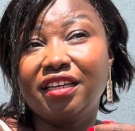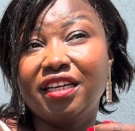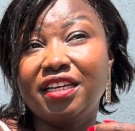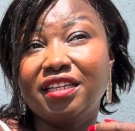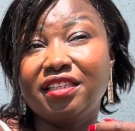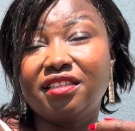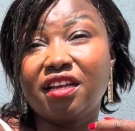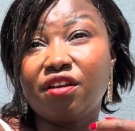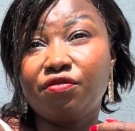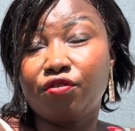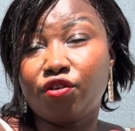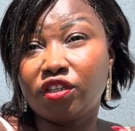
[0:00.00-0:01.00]
his
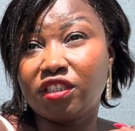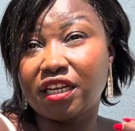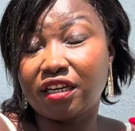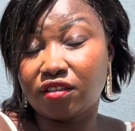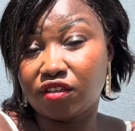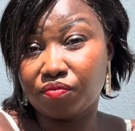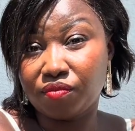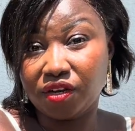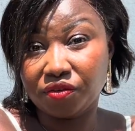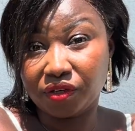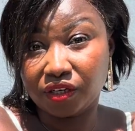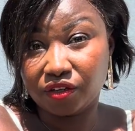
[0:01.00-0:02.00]
efforts are not
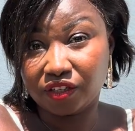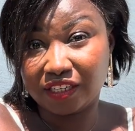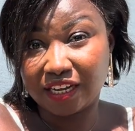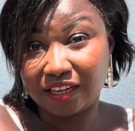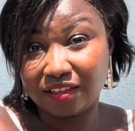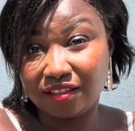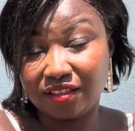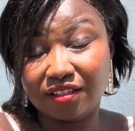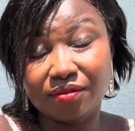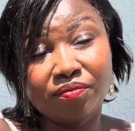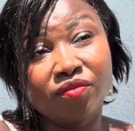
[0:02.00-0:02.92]
being recognized.